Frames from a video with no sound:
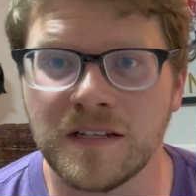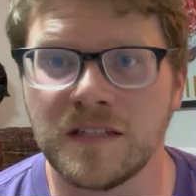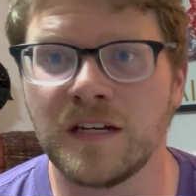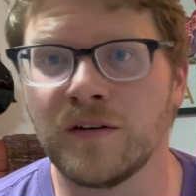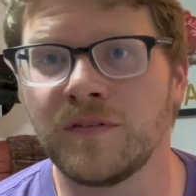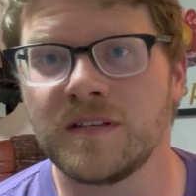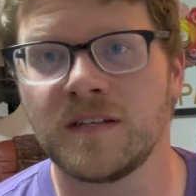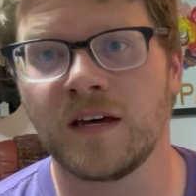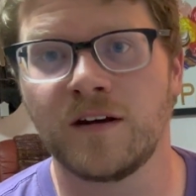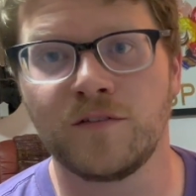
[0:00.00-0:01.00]
and stuff
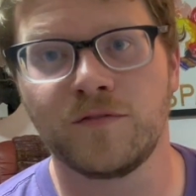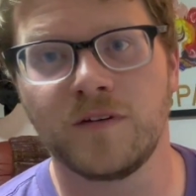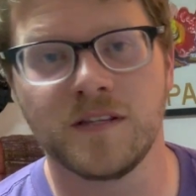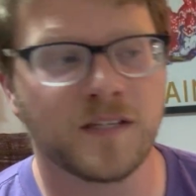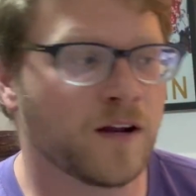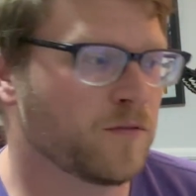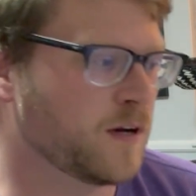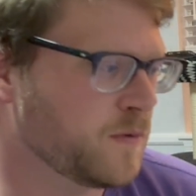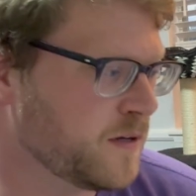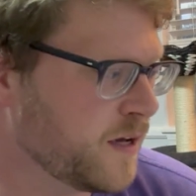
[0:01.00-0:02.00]
instead of what
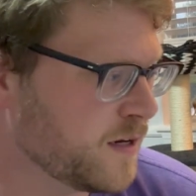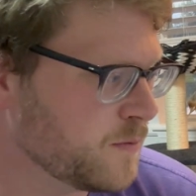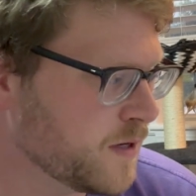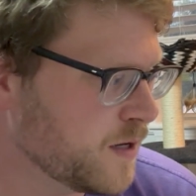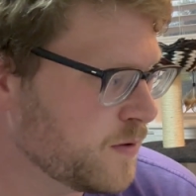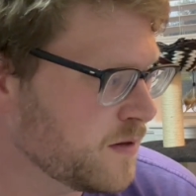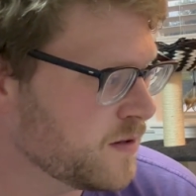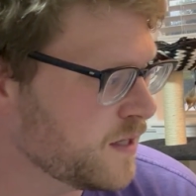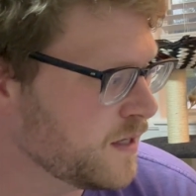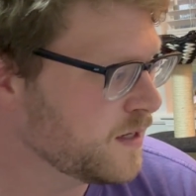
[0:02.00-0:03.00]
I put down to begin with.